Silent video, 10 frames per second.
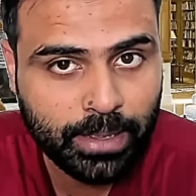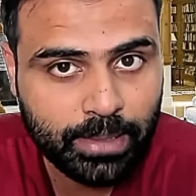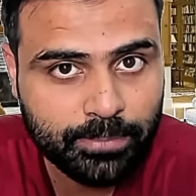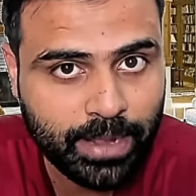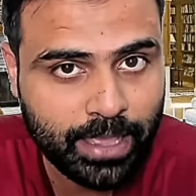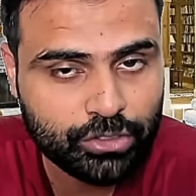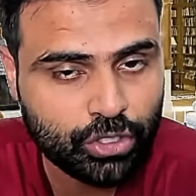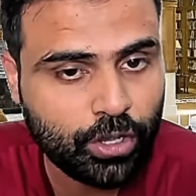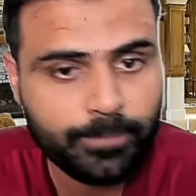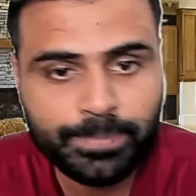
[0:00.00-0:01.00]
by Brian
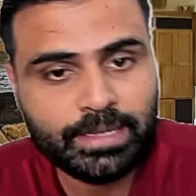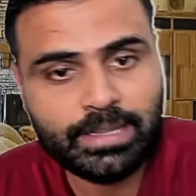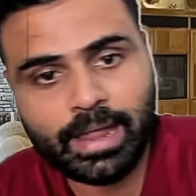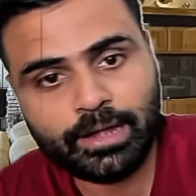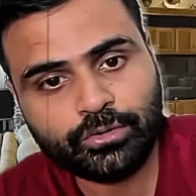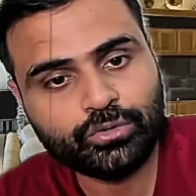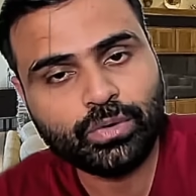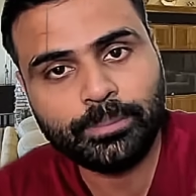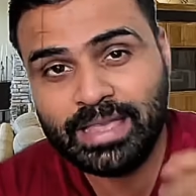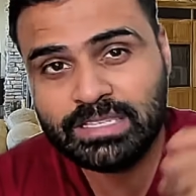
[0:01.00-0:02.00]
Shaw. Then he had to
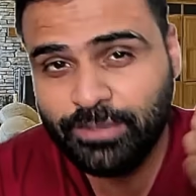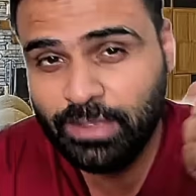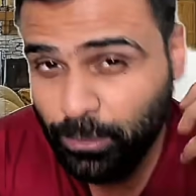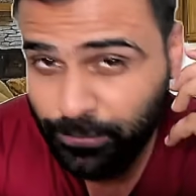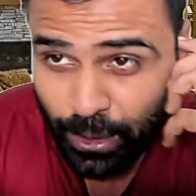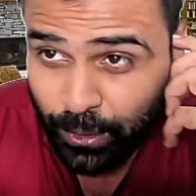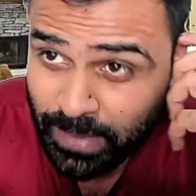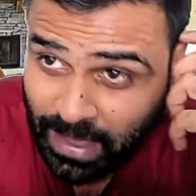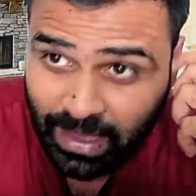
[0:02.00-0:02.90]
do a massive elbow foul.